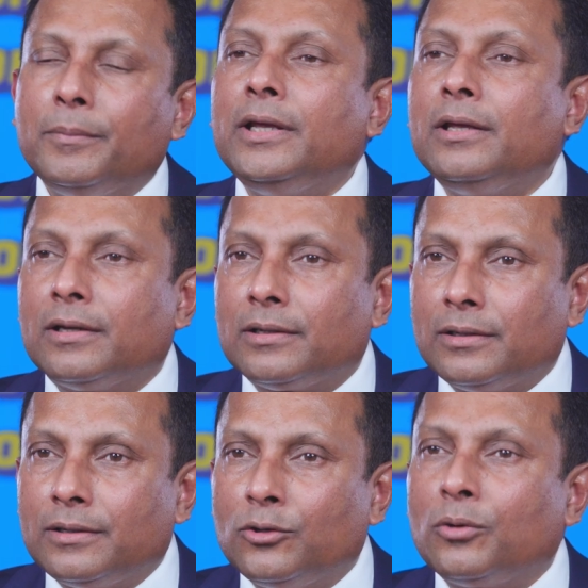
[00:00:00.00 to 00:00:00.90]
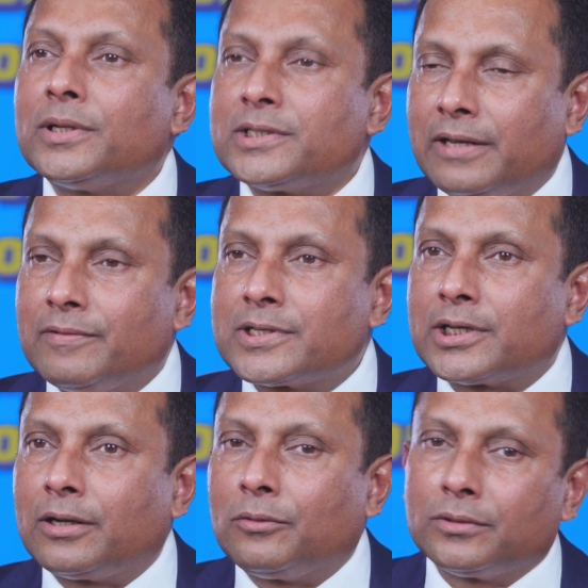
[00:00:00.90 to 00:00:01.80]
be a normal savings
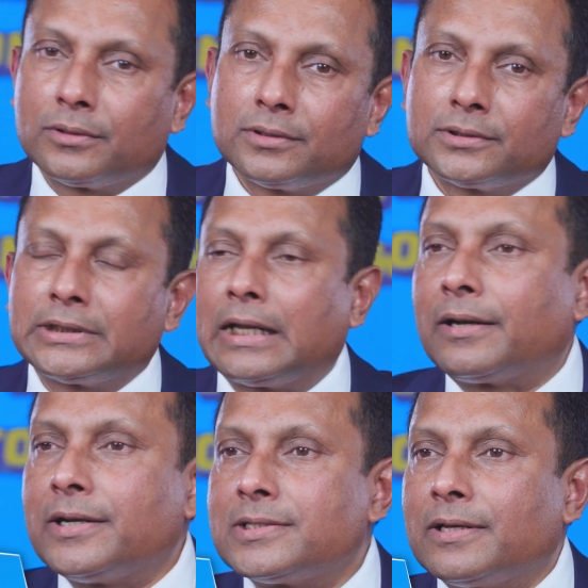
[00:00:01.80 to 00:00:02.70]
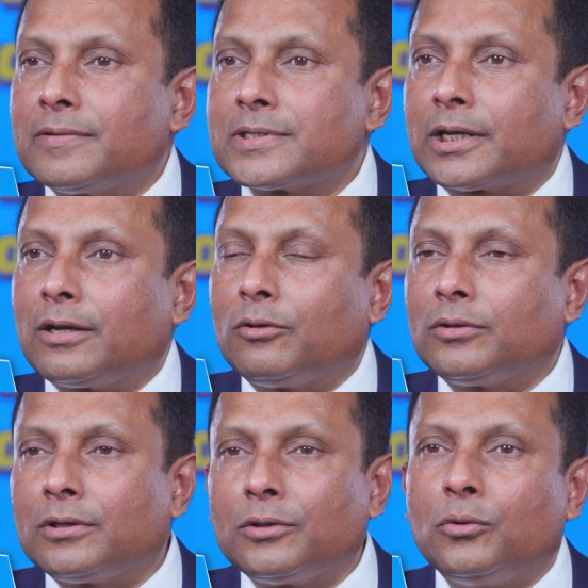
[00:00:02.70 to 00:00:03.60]
account, salaried savings
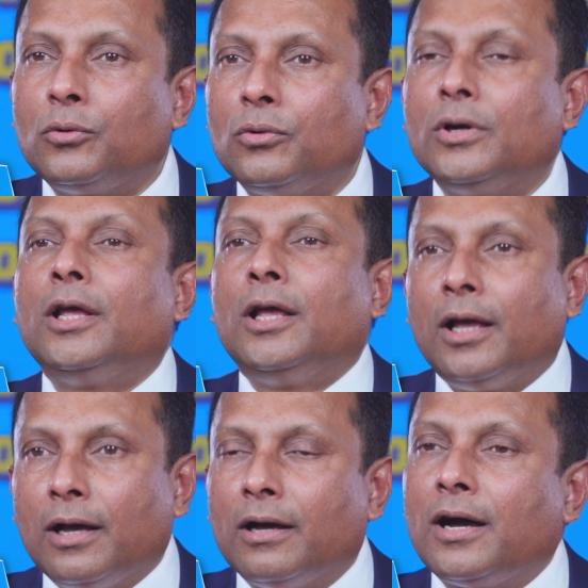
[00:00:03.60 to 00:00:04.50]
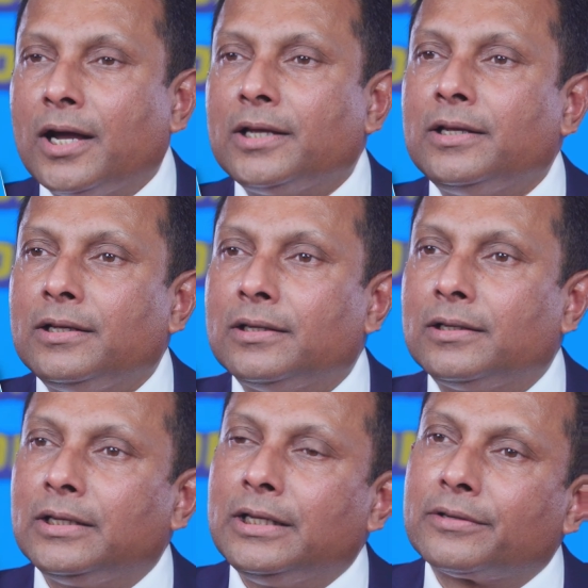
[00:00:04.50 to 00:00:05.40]
account, or a high
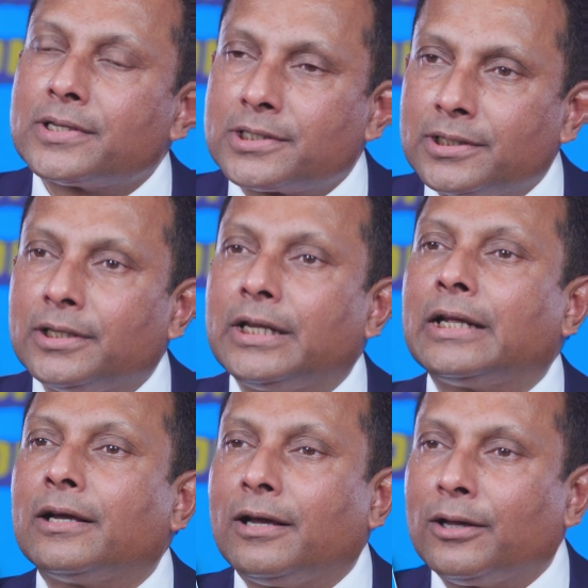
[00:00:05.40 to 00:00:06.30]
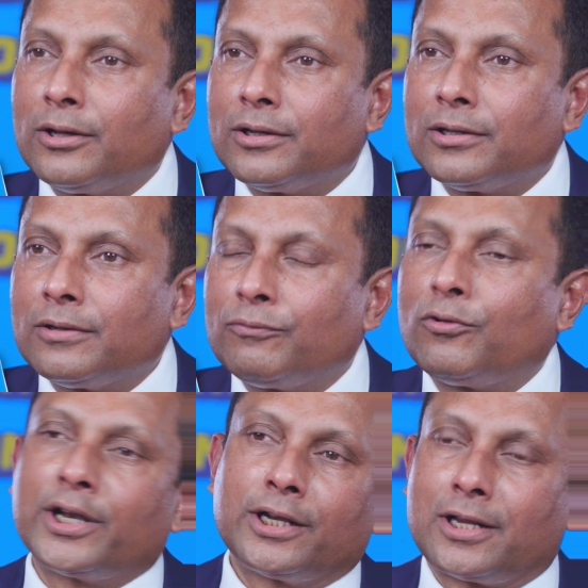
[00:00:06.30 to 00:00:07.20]
interest earning
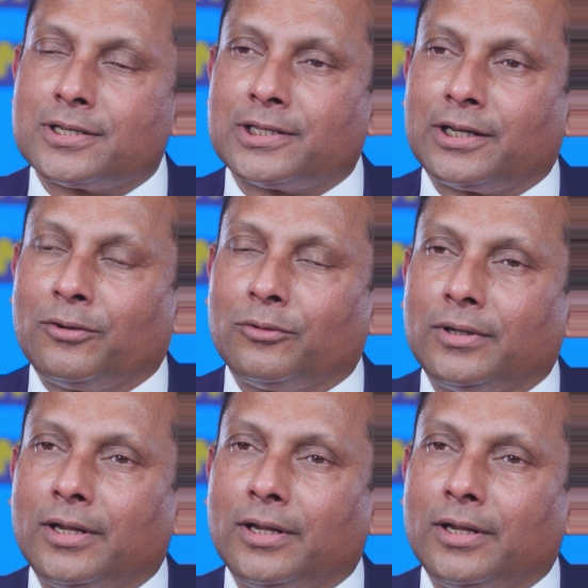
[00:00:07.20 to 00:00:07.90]
foreign currency account.